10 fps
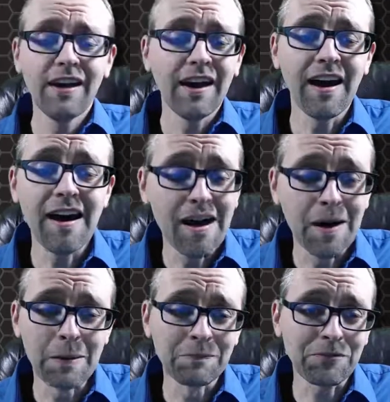
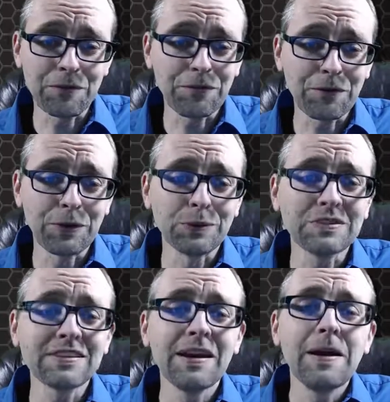for
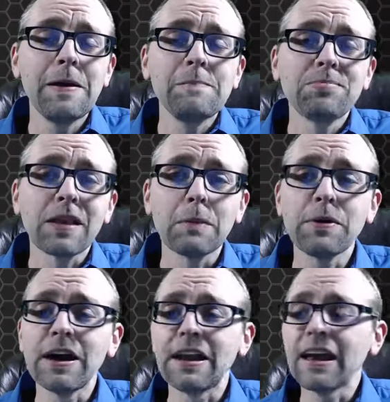fruits. But